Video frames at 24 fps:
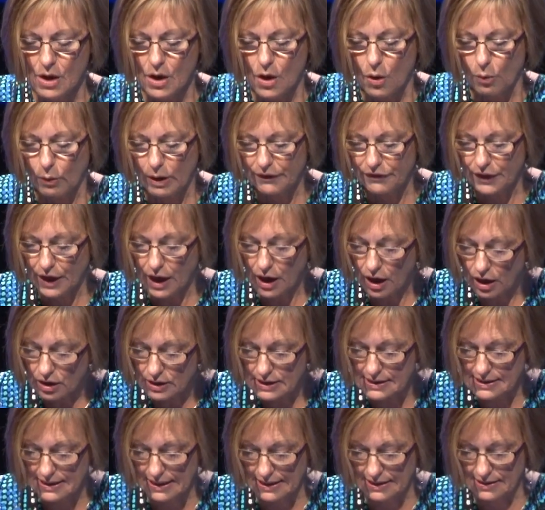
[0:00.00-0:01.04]
One of the
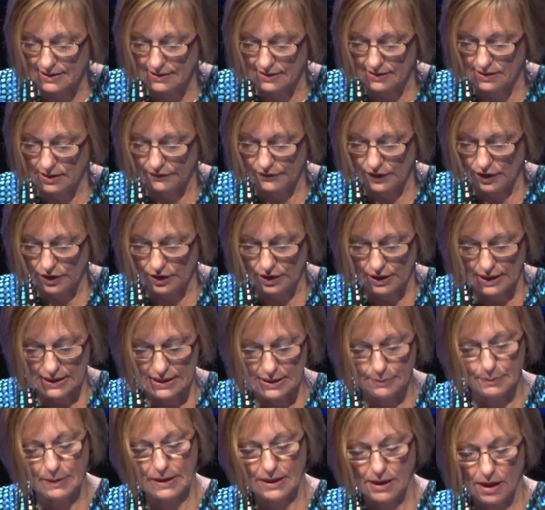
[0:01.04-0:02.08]
hardest lessons I've learned is
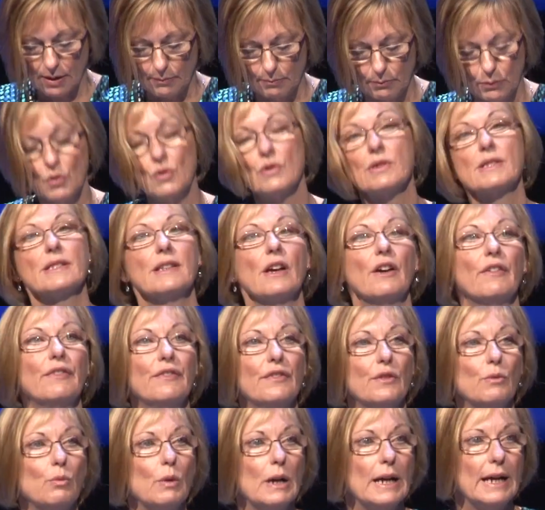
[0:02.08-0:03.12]
to become more
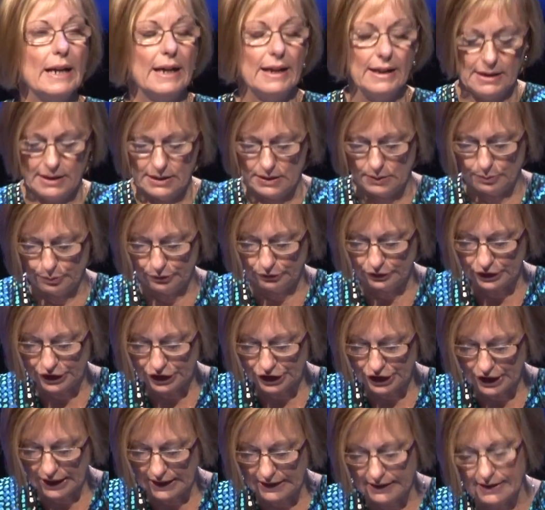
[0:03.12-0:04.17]
self-aware and
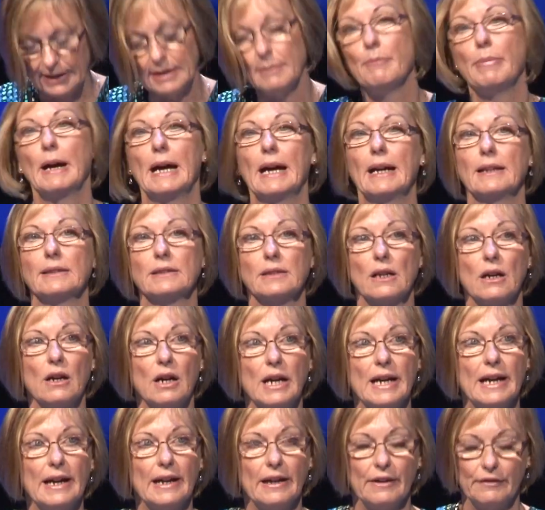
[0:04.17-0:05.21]
appreciate the impact I
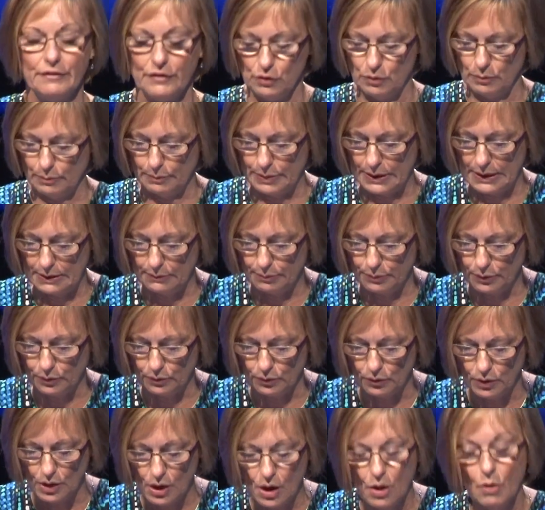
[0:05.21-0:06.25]
have on
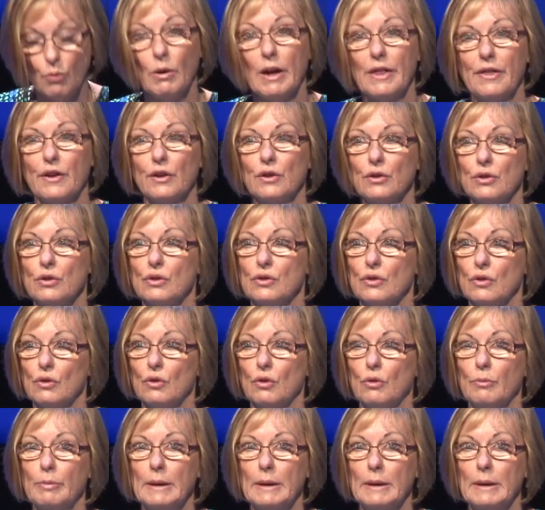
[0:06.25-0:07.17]
people, whether good or